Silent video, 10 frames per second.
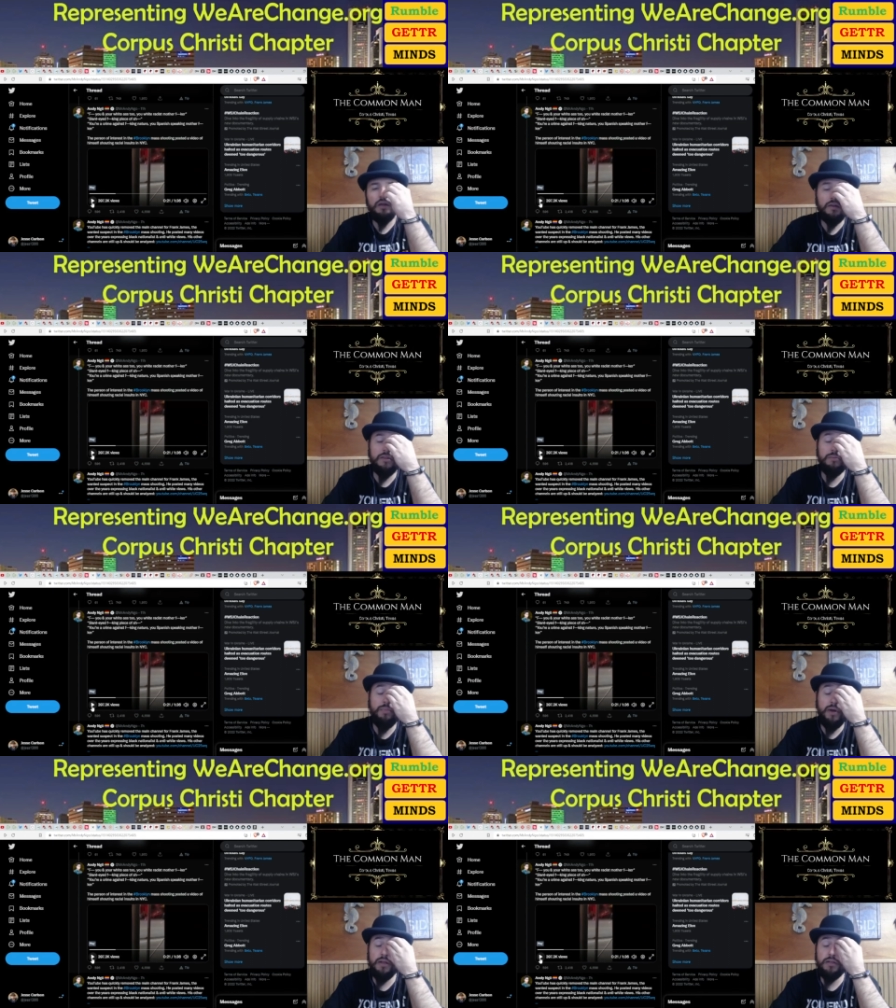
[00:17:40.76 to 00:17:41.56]
in the
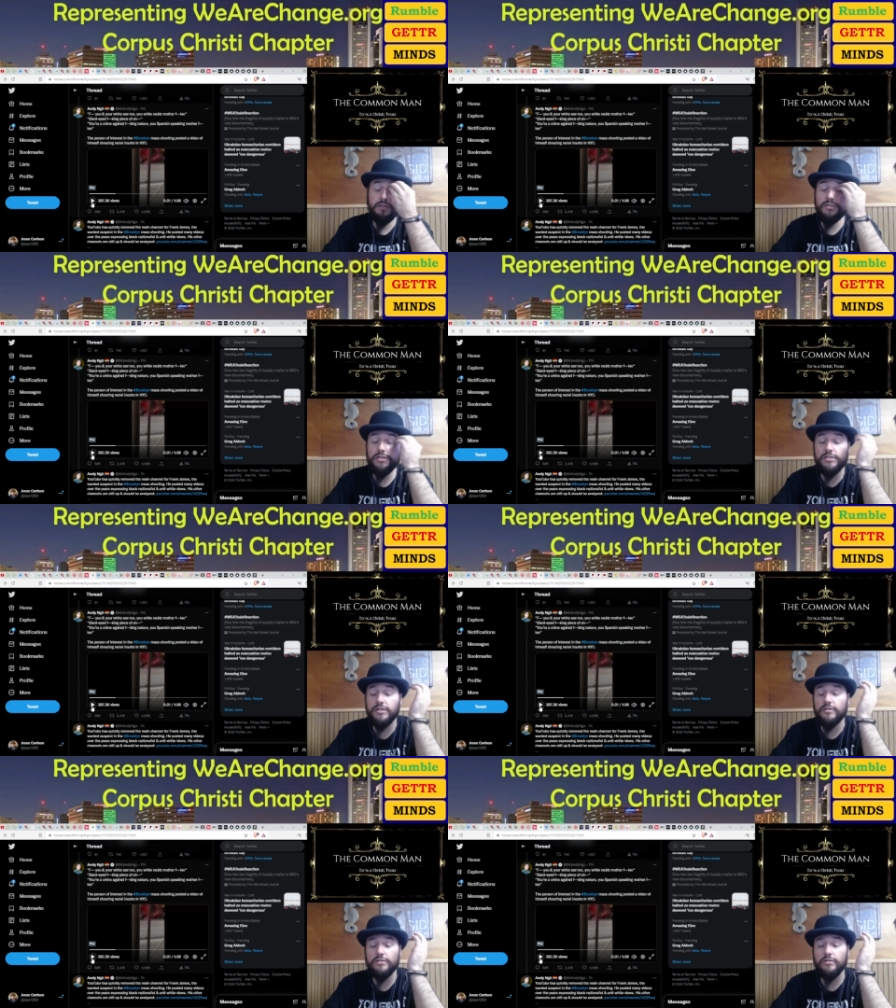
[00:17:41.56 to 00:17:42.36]
in
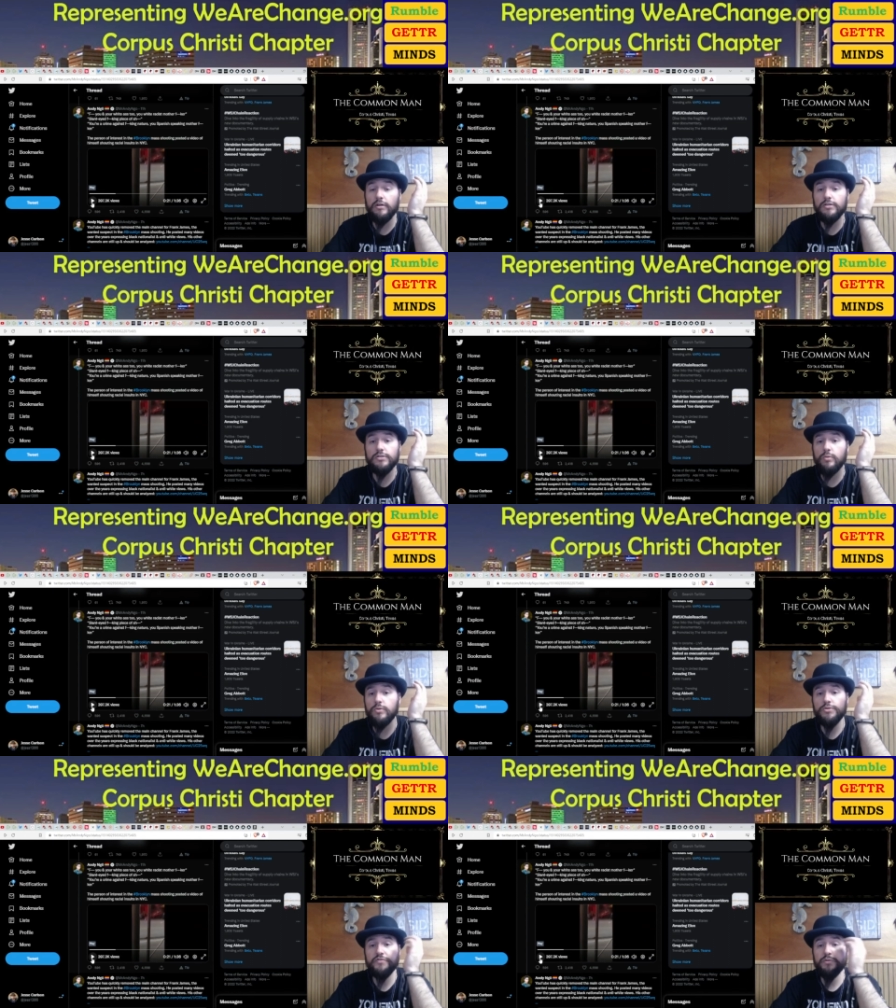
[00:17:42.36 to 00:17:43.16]
just in the darkest
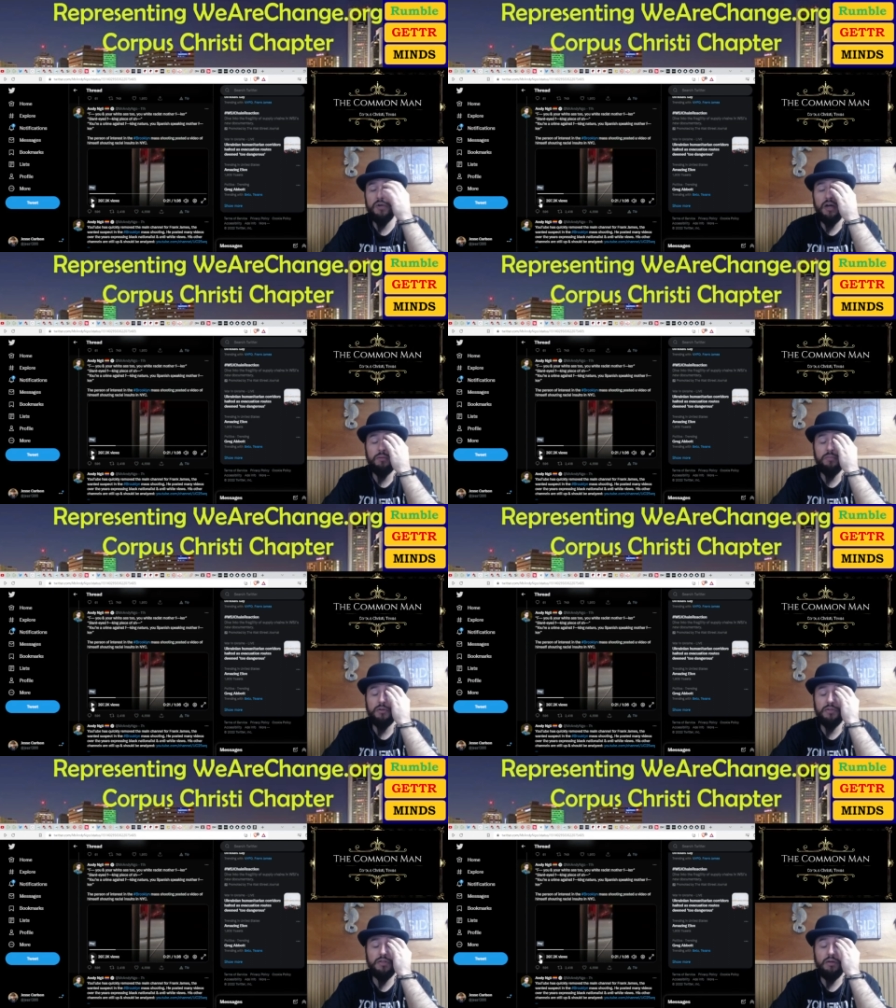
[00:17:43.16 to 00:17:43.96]
corners of your mind,
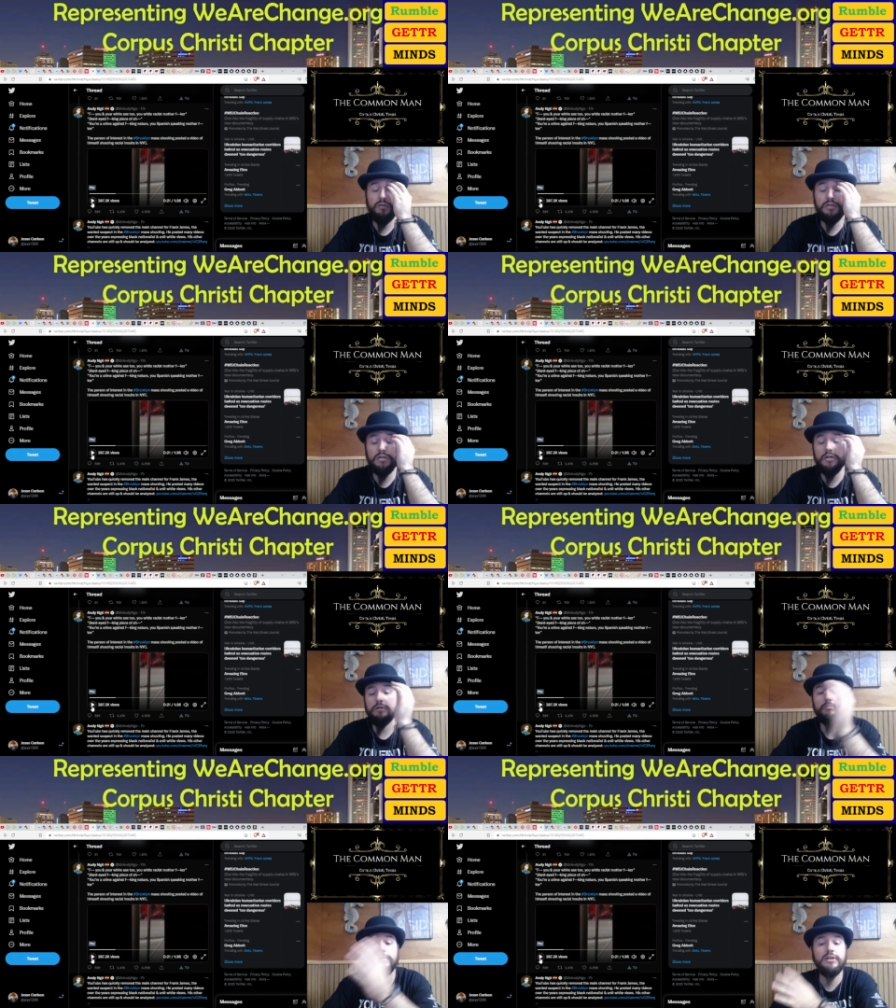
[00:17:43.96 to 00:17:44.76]
Bubba. Like, uh,
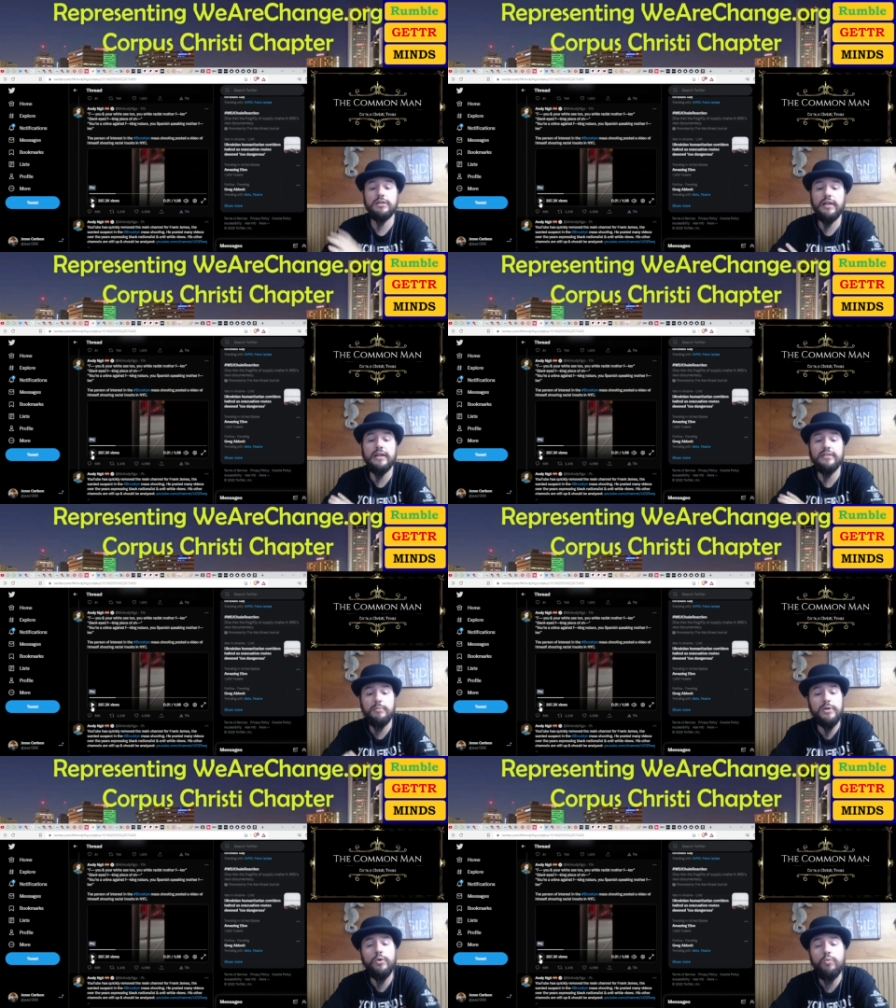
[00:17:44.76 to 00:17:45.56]
but like, I
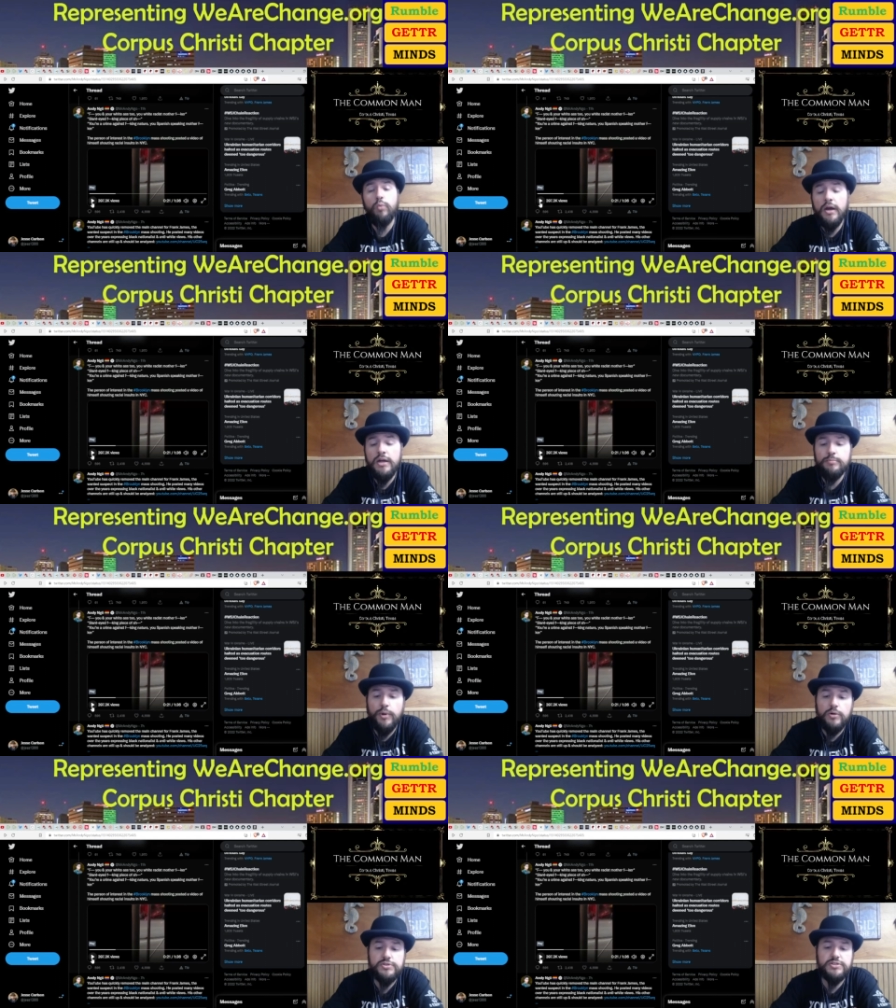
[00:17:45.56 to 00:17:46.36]
mean, what kind of
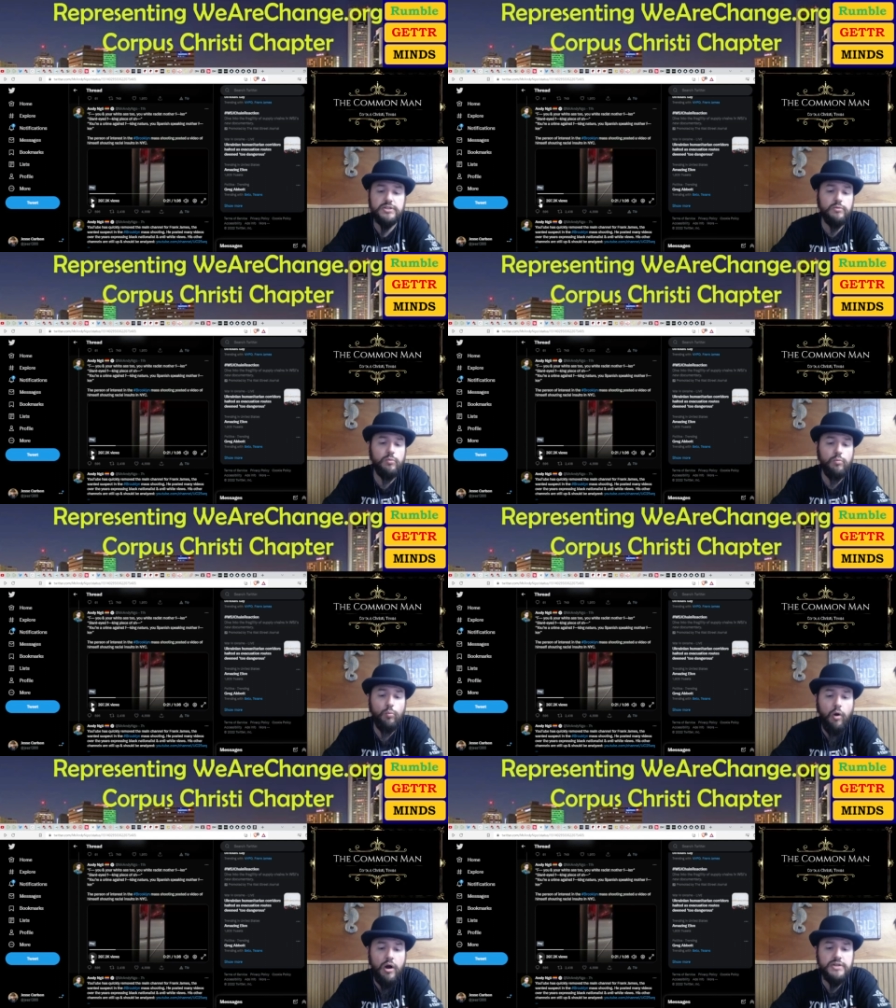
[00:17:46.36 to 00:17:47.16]
person
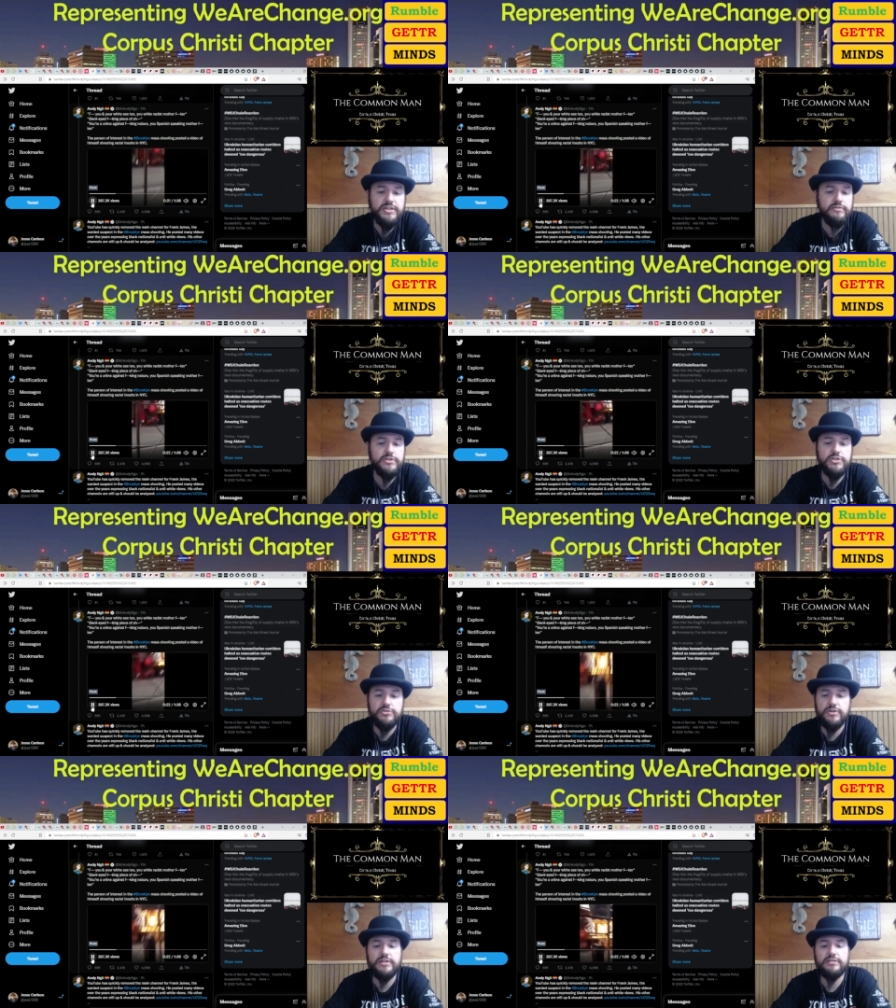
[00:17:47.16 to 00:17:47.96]
walks down the
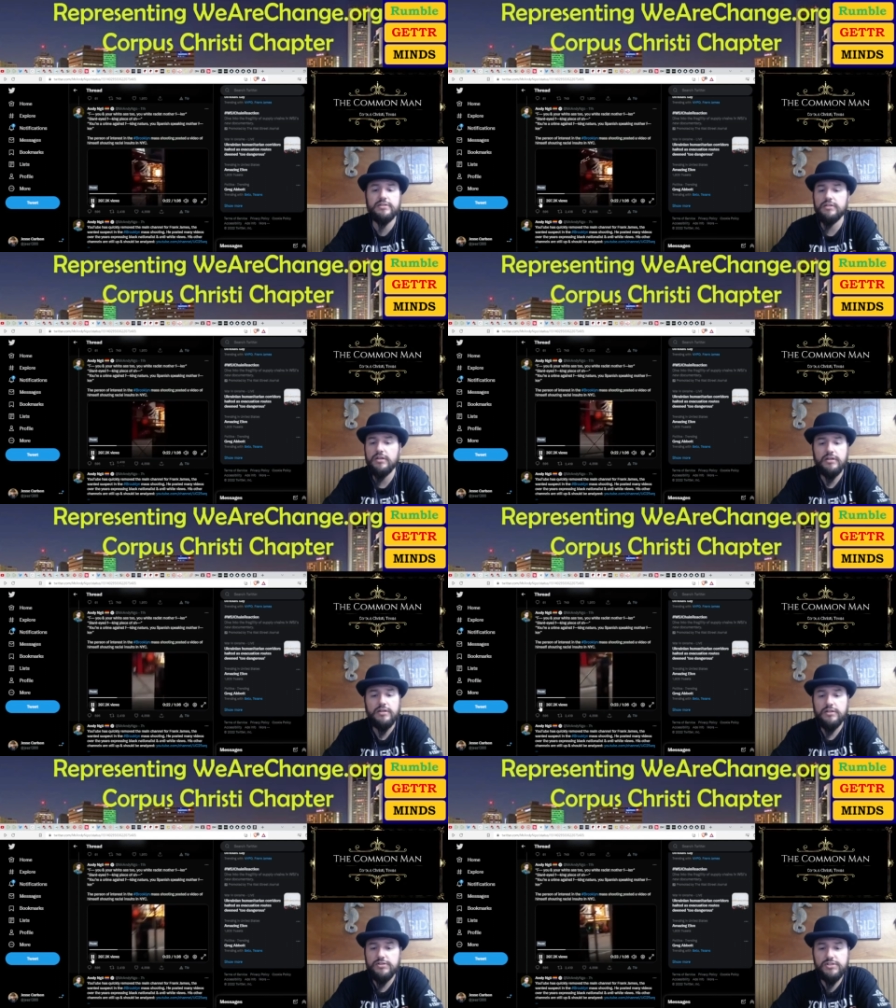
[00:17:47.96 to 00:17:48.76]
street and hate your guts too?